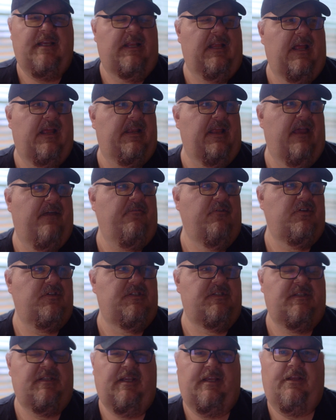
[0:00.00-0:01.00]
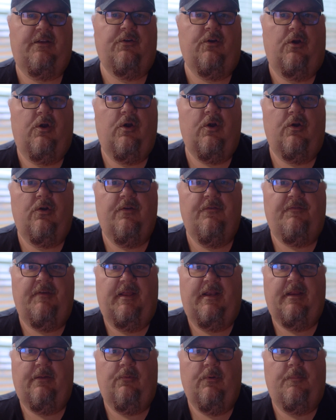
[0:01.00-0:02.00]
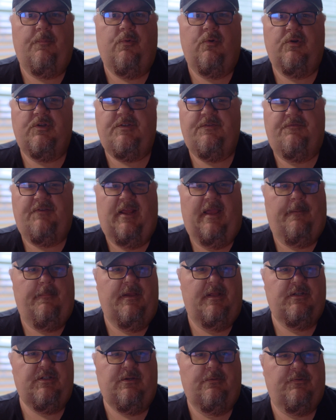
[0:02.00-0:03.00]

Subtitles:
I haven't seen or heard of any reports of damage.